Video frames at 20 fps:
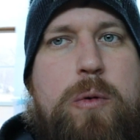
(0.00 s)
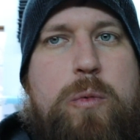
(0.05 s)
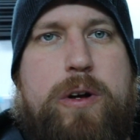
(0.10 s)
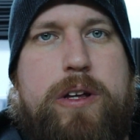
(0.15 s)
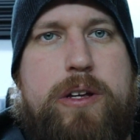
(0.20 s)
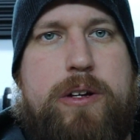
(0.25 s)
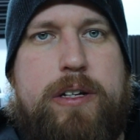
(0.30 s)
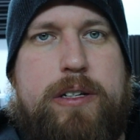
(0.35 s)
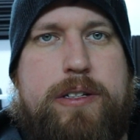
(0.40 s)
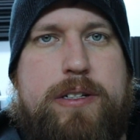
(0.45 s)
that
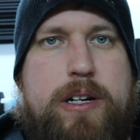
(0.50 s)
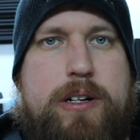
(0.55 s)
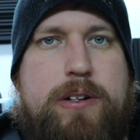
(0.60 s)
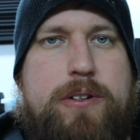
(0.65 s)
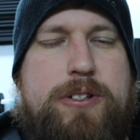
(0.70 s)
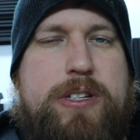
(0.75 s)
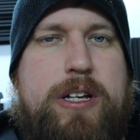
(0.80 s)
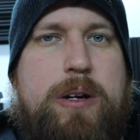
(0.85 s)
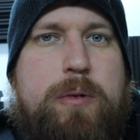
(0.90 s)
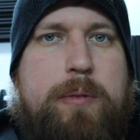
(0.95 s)
way you can
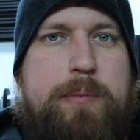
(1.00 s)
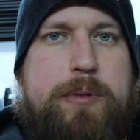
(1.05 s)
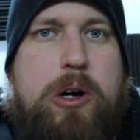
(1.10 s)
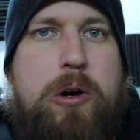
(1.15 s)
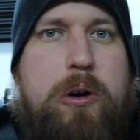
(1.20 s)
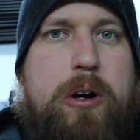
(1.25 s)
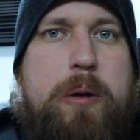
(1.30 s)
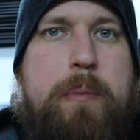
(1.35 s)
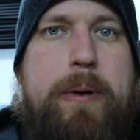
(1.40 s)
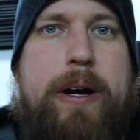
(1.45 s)
understand what I'm
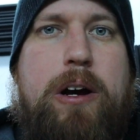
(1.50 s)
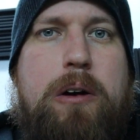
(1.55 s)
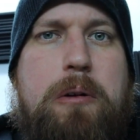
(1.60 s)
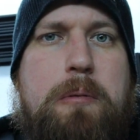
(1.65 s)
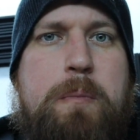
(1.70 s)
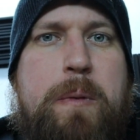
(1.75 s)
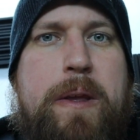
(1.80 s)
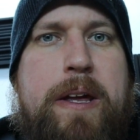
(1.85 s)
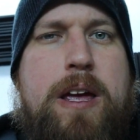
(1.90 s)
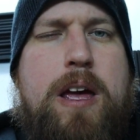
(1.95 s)
talking
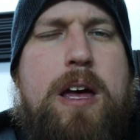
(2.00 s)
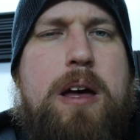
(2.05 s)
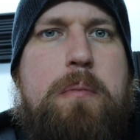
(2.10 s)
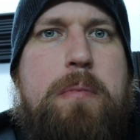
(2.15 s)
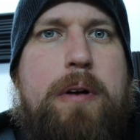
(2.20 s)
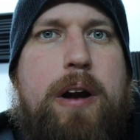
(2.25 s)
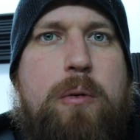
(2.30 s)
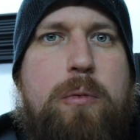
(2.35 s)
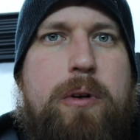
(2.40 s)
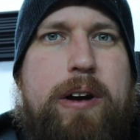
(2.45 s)
about.
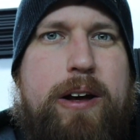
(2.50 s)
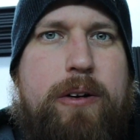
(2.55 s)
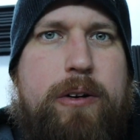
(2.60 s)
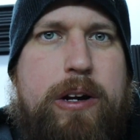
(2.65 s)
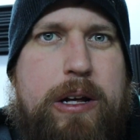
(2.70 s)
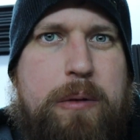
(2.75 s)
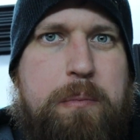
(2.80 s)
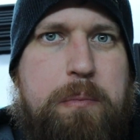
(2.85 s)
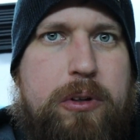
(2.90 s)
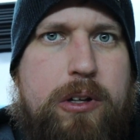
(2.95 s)
But I went out
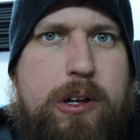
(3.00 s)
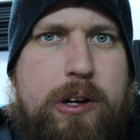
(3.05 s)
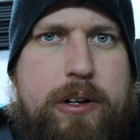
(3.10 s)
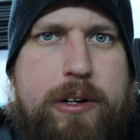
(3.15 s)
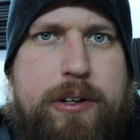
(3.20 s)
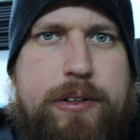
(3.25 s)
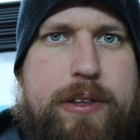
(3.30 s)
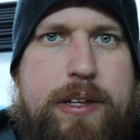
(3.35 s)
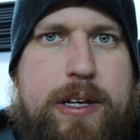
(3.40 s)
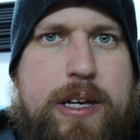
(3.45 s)
and
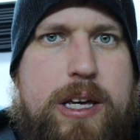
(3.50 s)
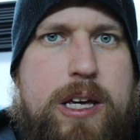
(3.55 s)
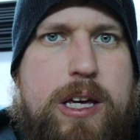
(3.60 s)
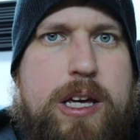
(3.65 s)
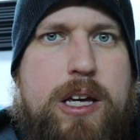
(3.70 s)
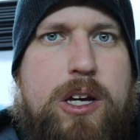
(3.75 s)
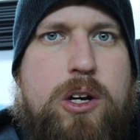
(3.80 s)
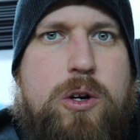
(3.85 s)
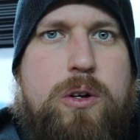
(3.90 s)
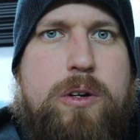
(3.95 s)
unplugged
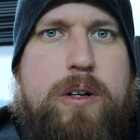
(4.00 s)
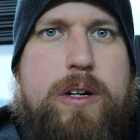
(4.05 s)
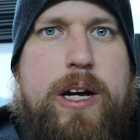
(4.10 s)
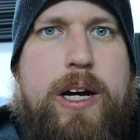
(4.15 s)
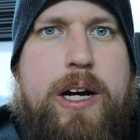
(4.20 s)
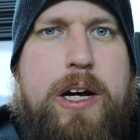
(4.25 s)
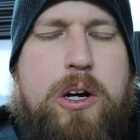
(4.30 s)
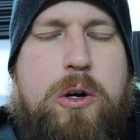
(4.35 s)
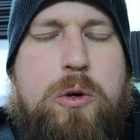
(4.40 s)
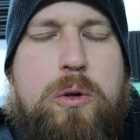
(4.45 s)
the
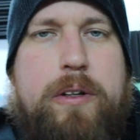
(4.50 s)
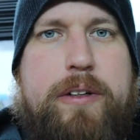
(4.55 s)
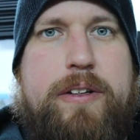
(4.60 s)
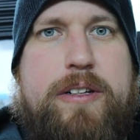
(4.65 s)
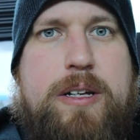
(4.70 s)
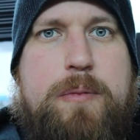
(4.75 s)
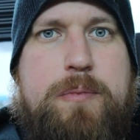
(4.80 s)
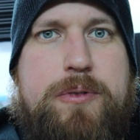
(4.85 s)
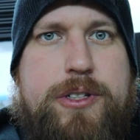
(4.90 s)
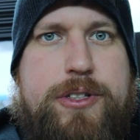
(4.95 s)
uh, coolant
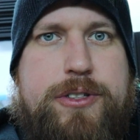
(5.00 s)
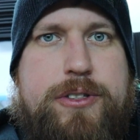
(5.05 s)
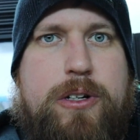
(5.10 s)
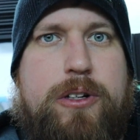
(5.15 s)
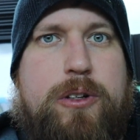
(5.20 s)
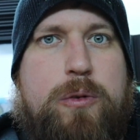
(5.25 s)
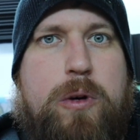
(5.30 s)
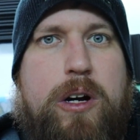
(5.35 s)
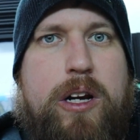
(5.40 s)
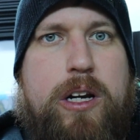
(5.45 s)
temp sensor
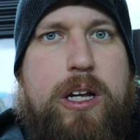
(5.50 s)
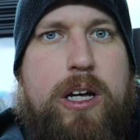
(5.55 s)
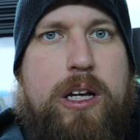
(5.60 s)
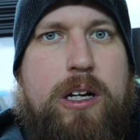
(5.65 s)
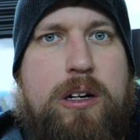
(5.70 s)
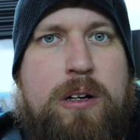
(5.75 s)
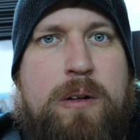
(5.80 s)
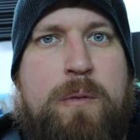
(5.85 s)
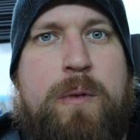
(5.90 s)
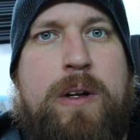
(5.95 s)
in the
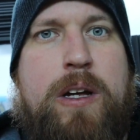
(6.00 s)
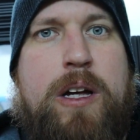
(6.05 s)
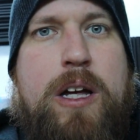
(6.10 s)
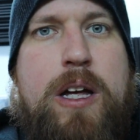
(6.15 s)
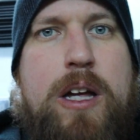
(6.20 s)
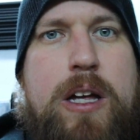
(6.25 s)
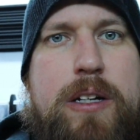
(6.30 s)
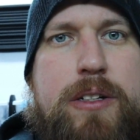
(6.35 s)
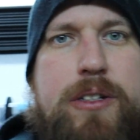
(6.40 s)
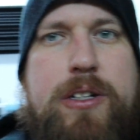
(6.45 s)
radiator
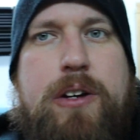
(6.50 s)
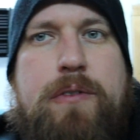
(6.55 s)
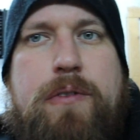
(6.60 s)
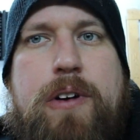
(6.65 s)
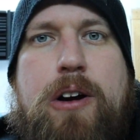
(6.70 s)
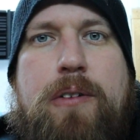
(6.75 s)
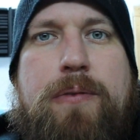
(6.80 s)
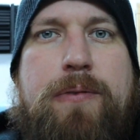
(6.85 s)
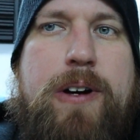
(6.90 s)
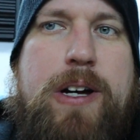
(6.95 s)
to
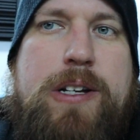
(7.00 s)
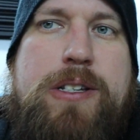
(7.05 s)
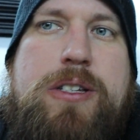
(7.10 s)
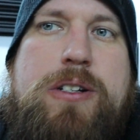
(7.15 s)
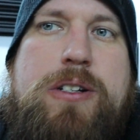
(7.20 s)
verify